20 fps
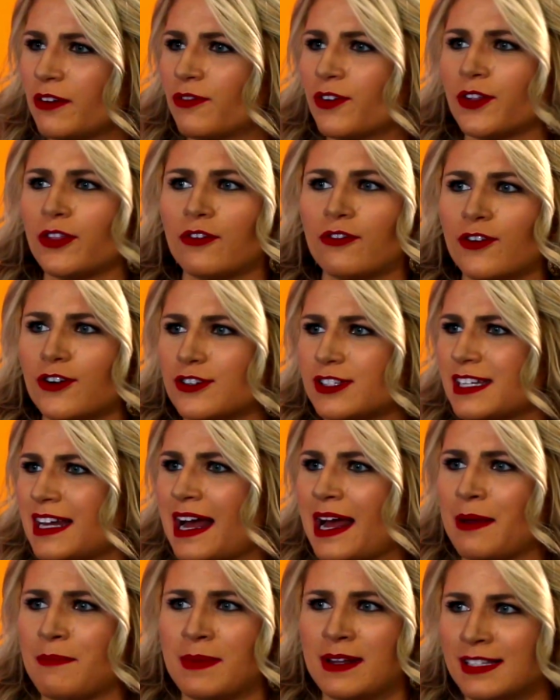for the first
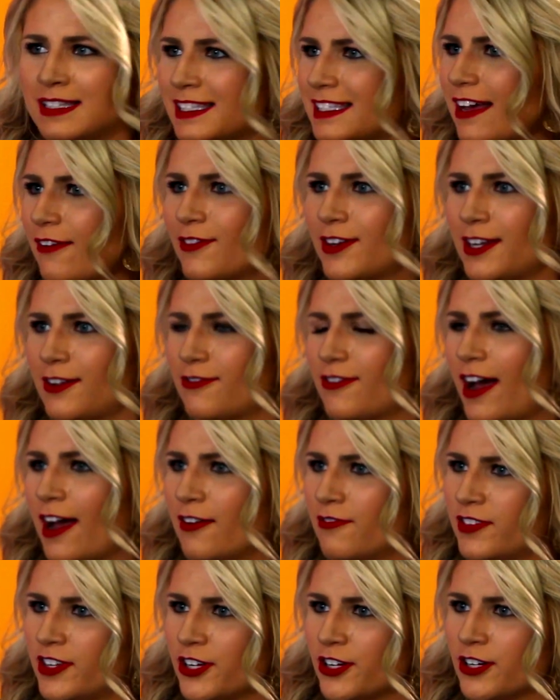time in
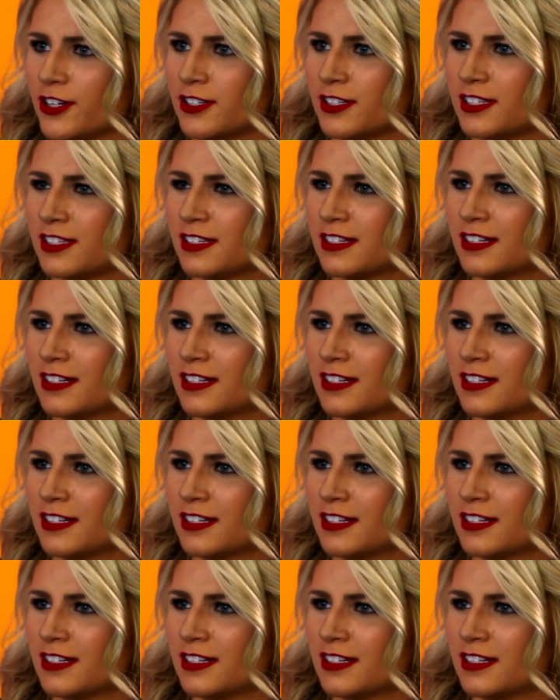75 years.